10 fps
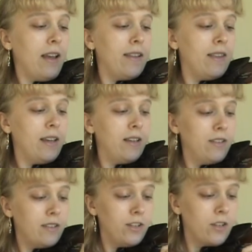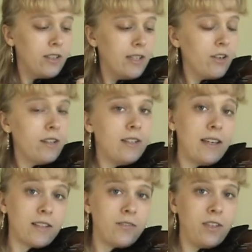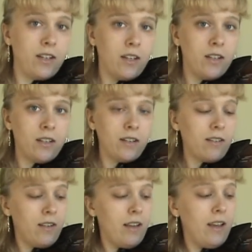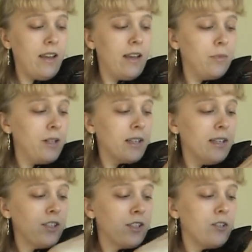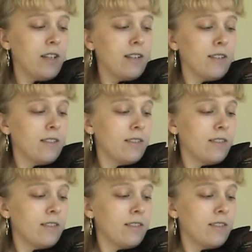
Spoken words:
And then you can take your index finger and pluck each string.